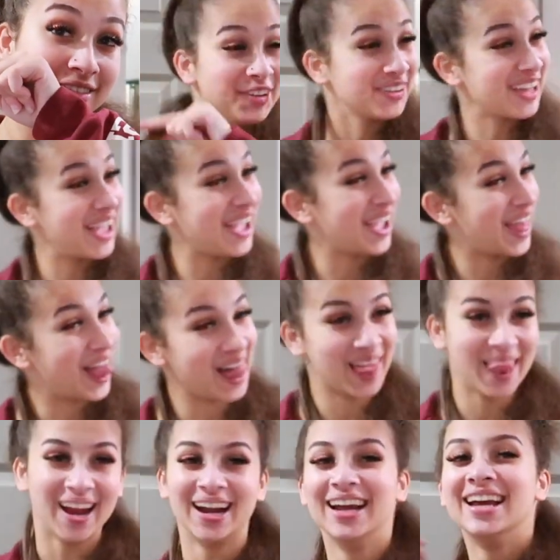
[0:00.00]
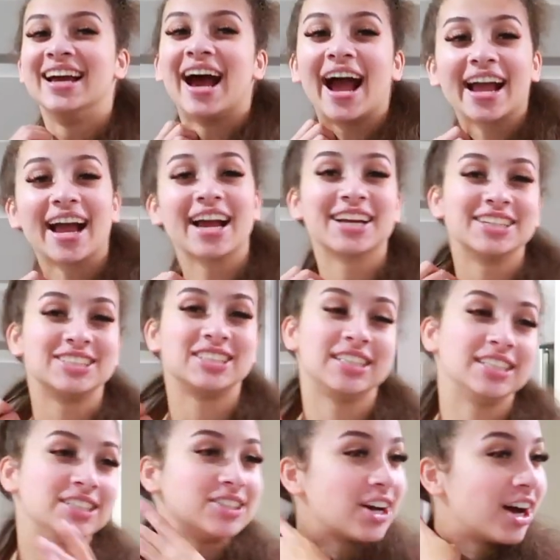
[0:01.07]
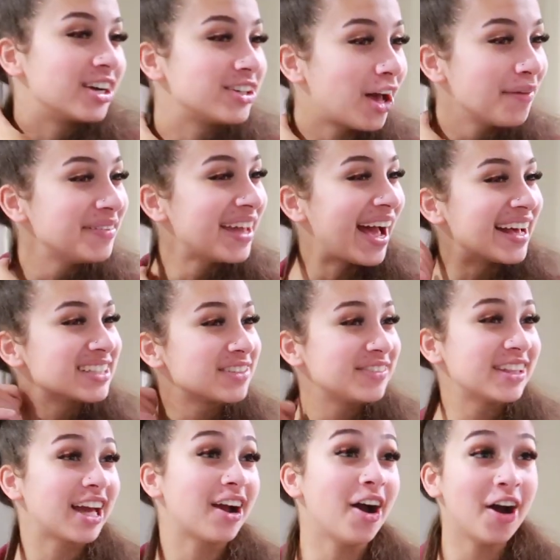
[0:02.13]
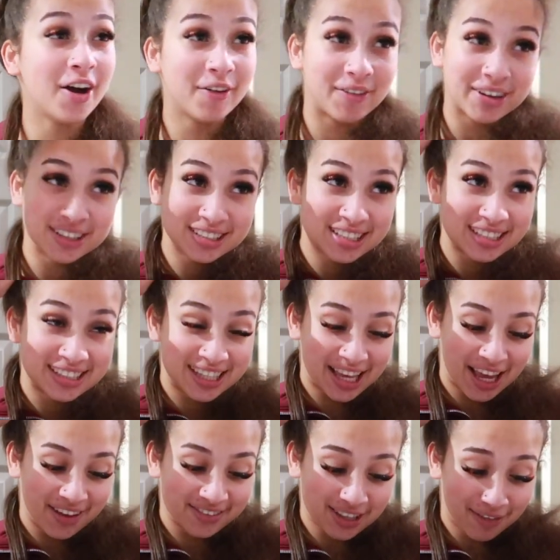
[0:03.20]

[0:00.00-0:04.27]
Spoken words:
Okay. I got good genes, y'all. Y'all be asking me, like, oh, what is the tips?